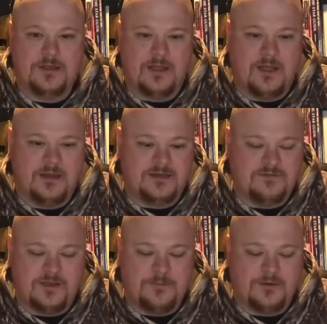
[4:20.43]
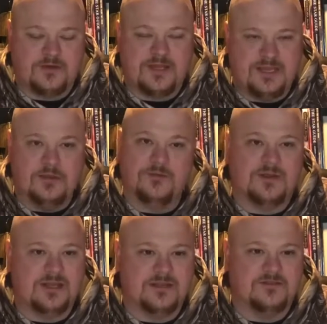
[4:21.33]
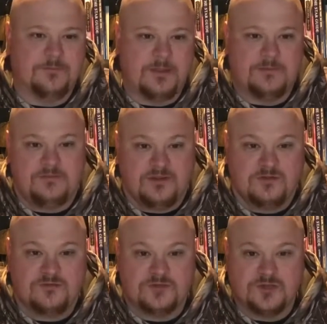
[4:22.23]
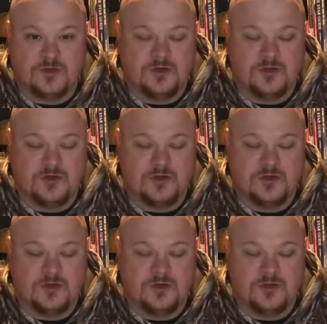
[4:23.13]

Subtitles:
Definitely a better heel than he is a babyface for sure.